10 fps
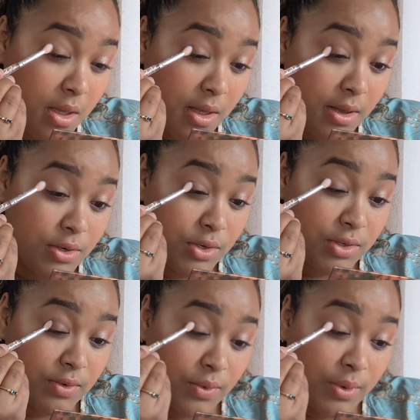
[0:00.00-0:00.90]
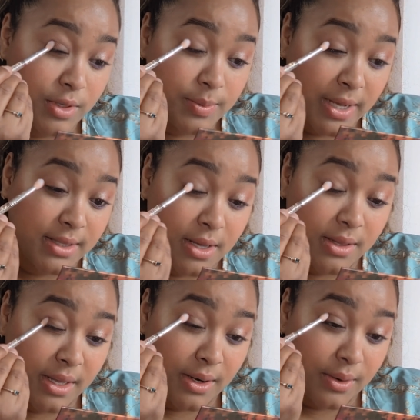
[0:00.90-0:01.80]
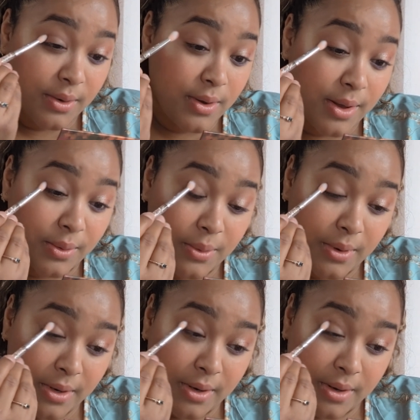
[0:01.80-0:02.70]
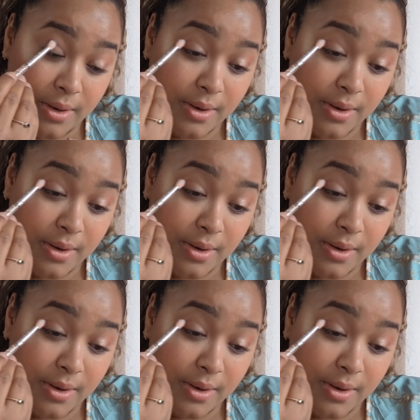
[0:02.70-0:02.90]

And just, of course, pack that on the inner outer corner.